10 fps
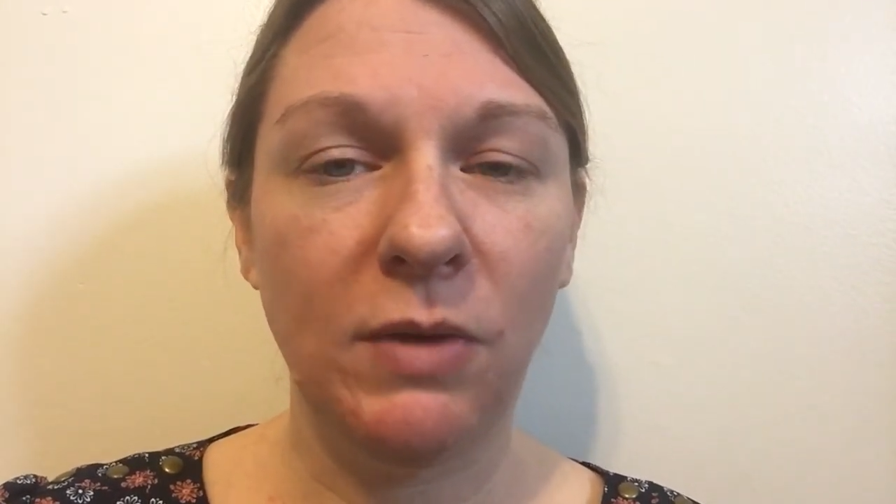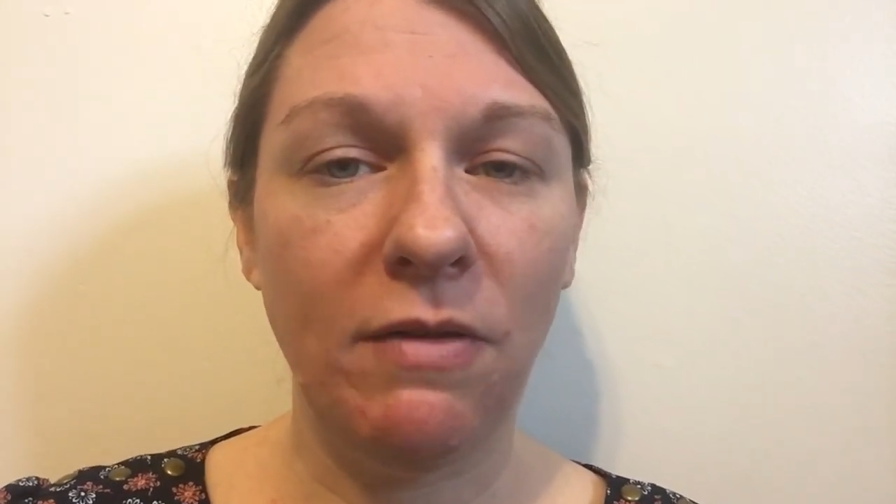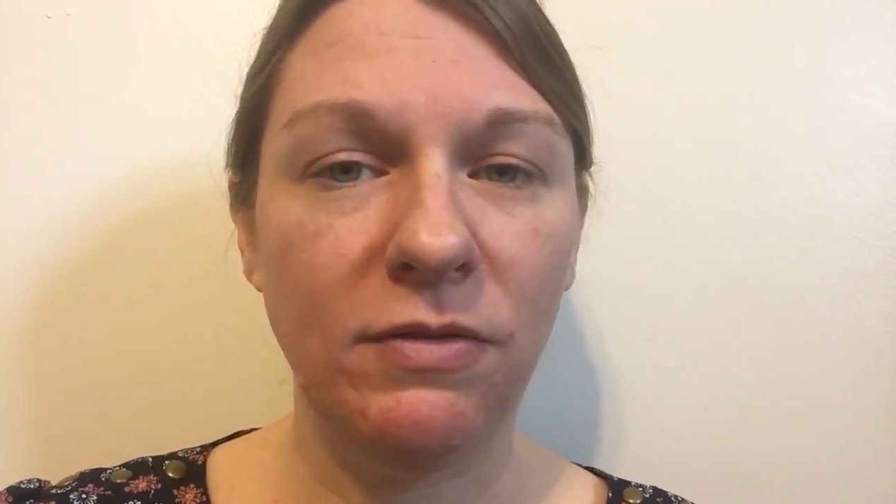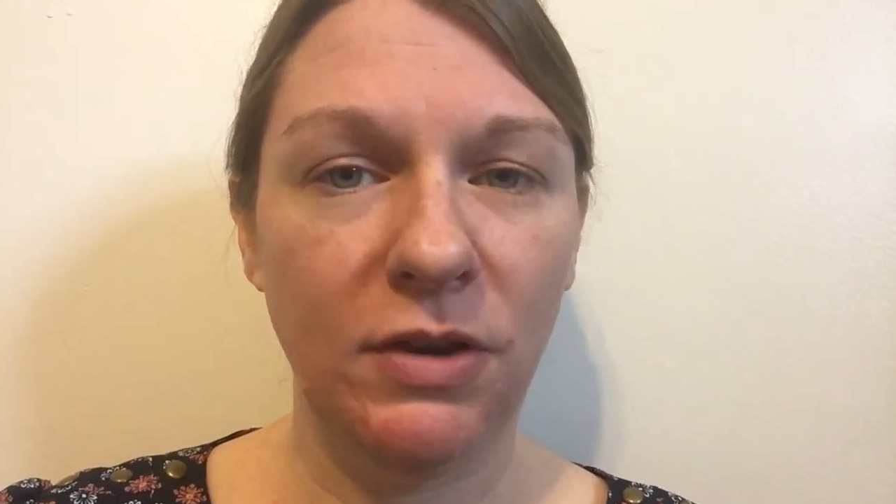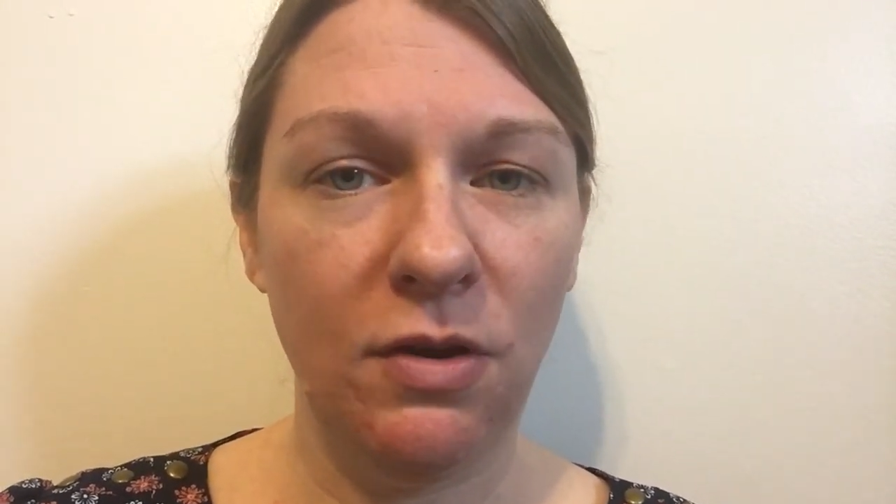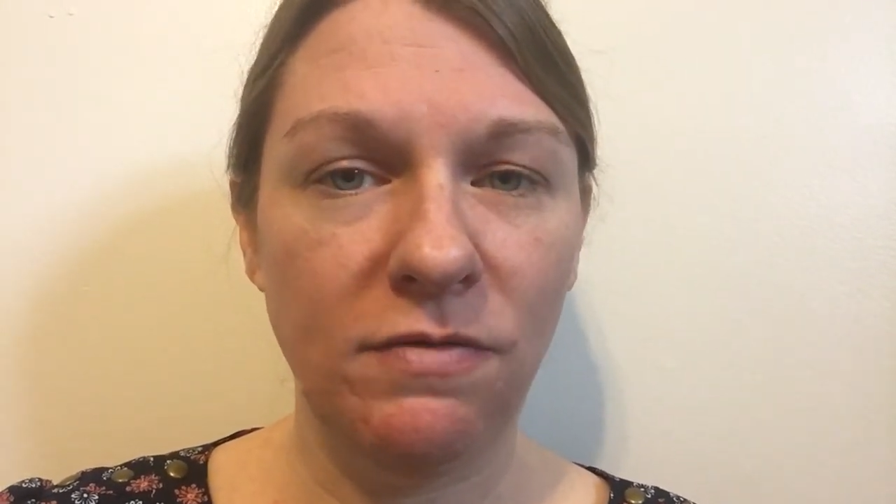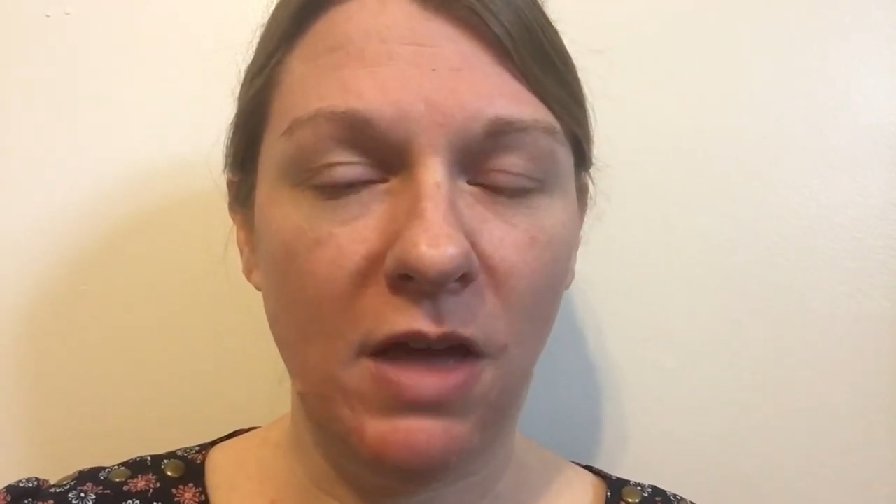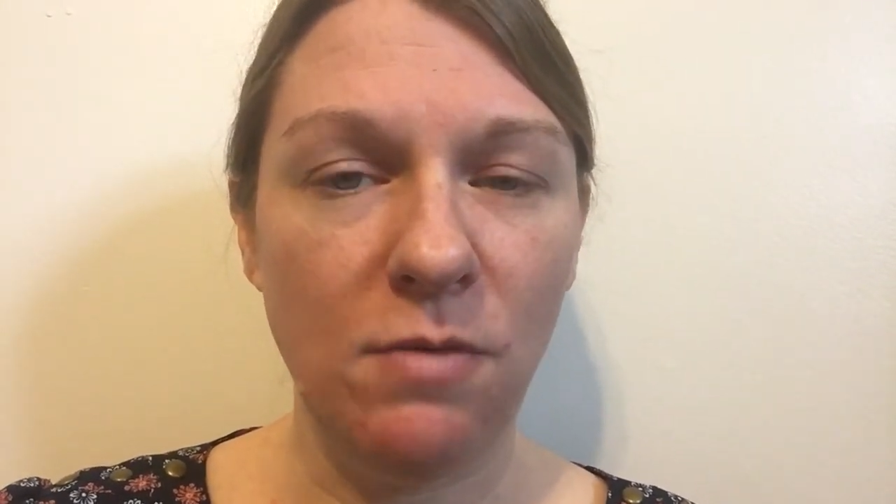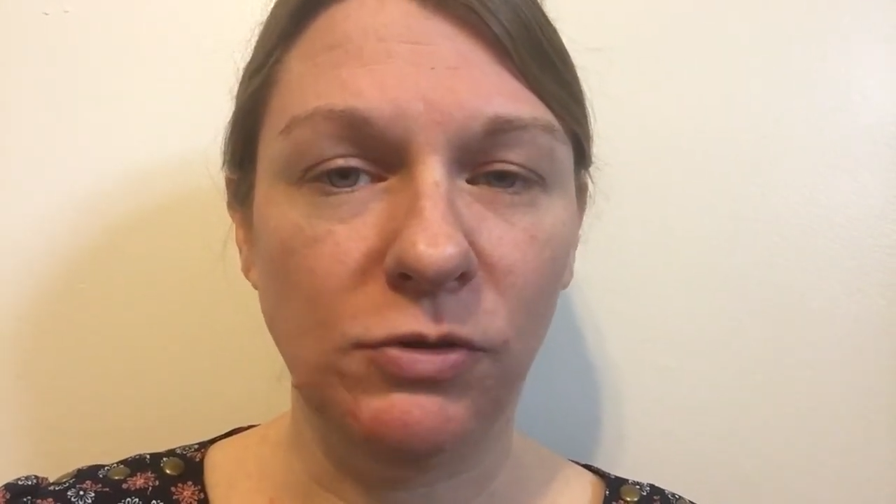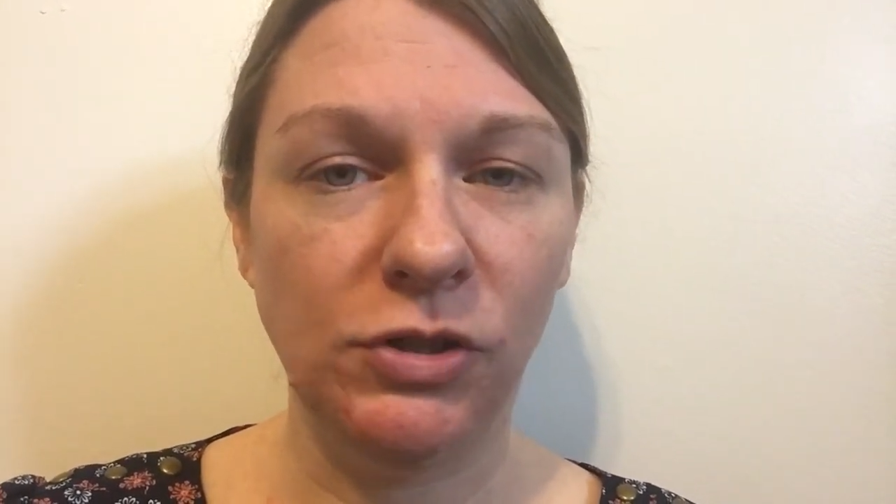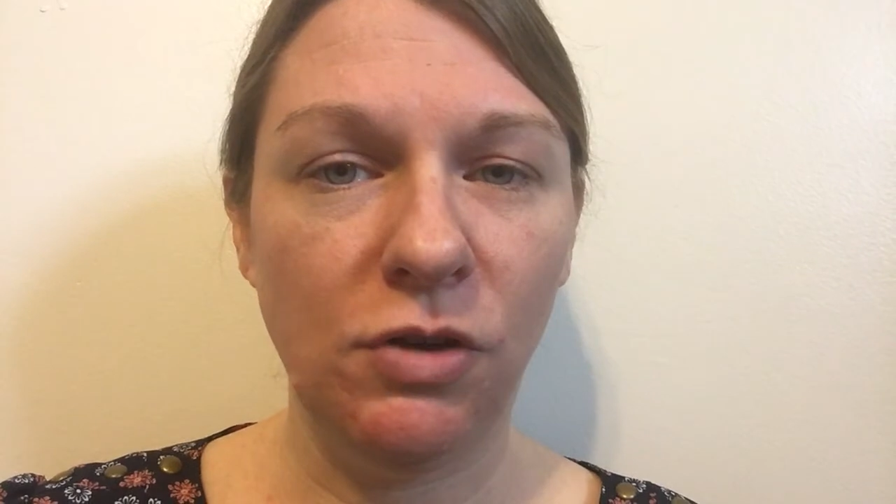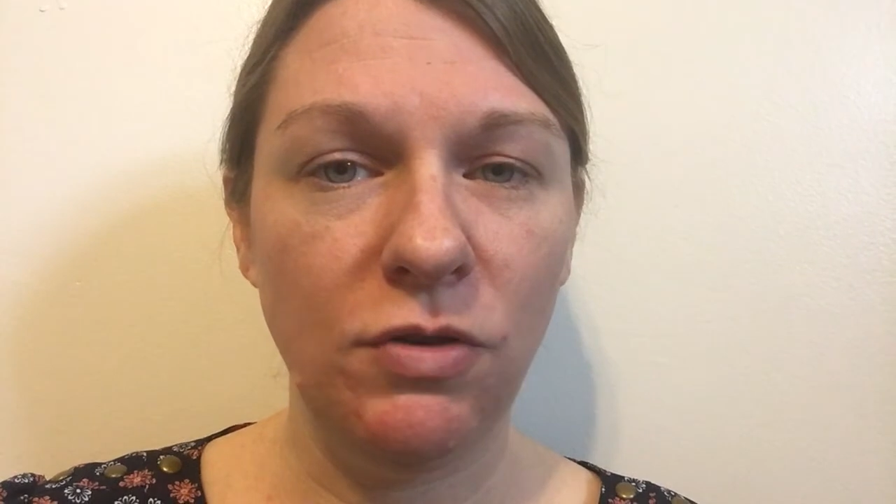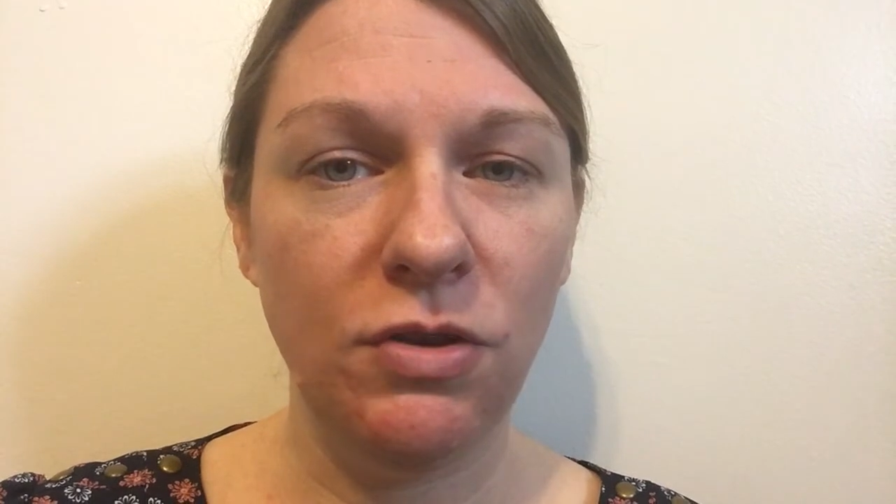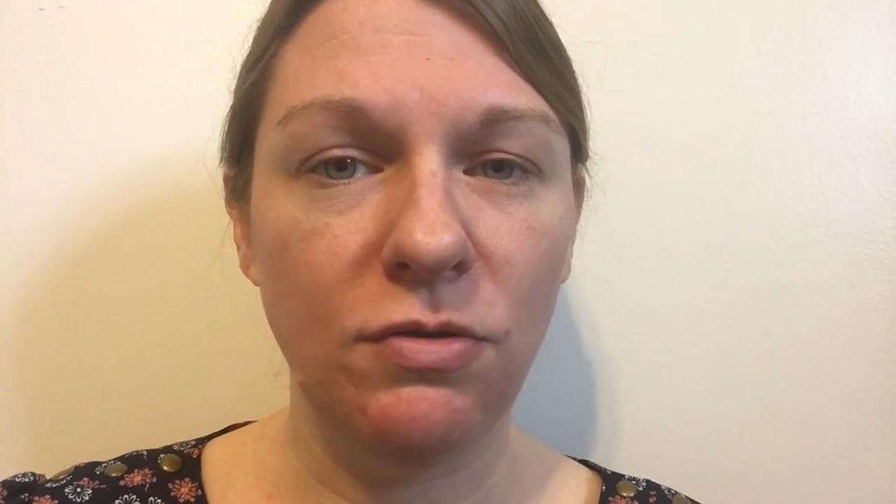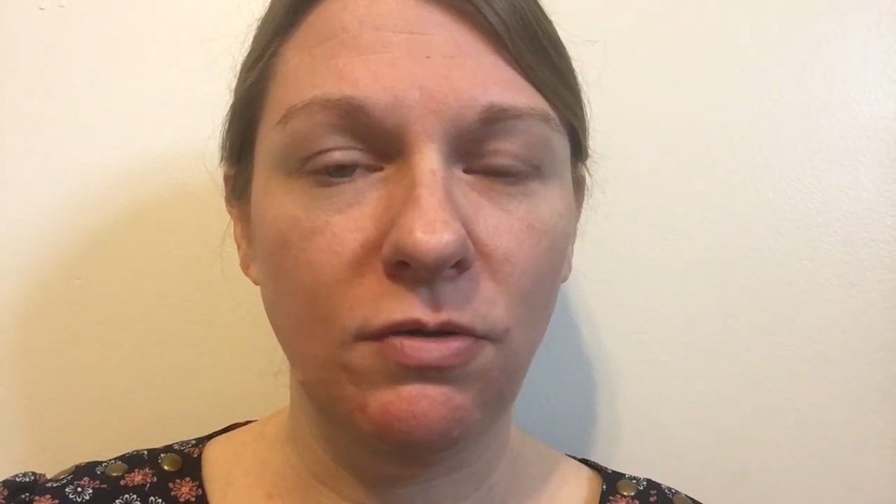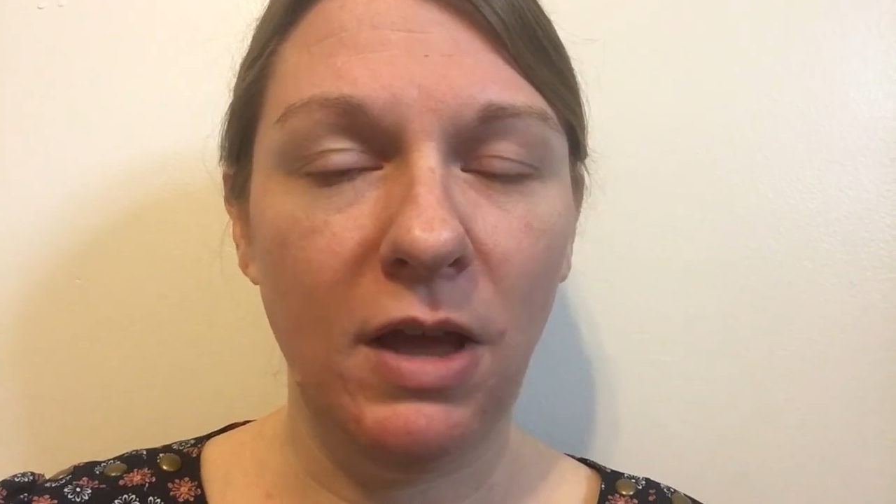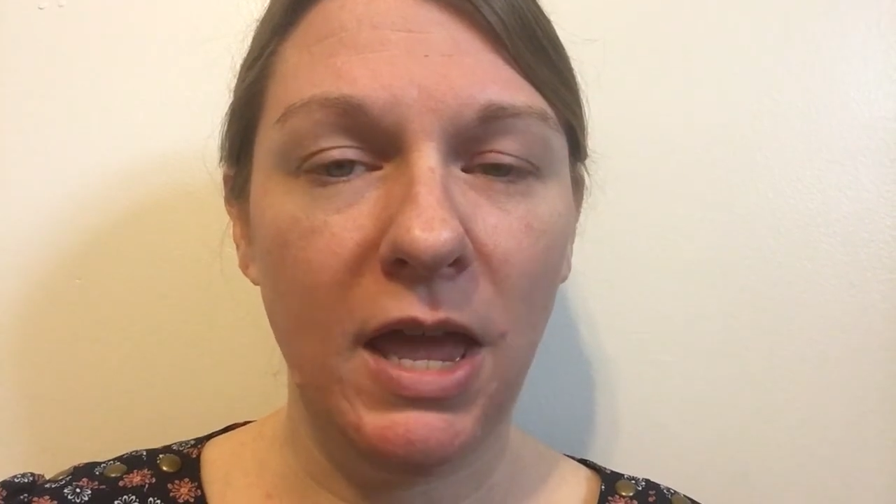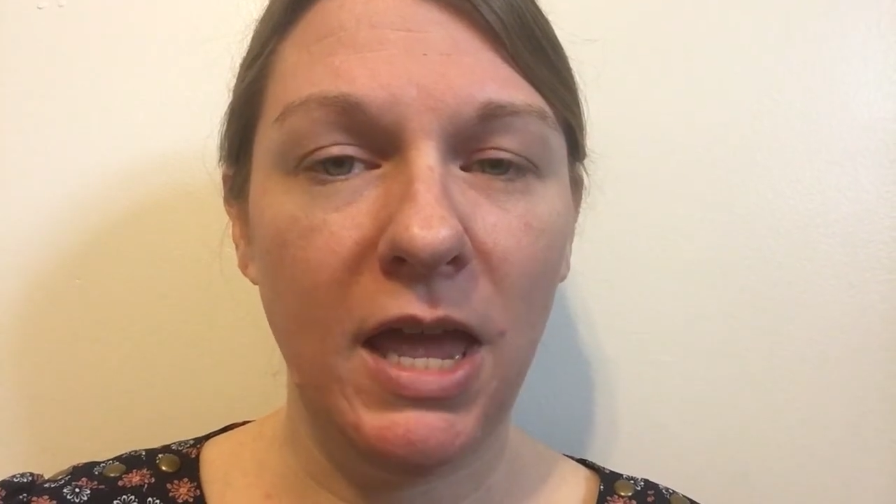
We have a video of that we'll show you.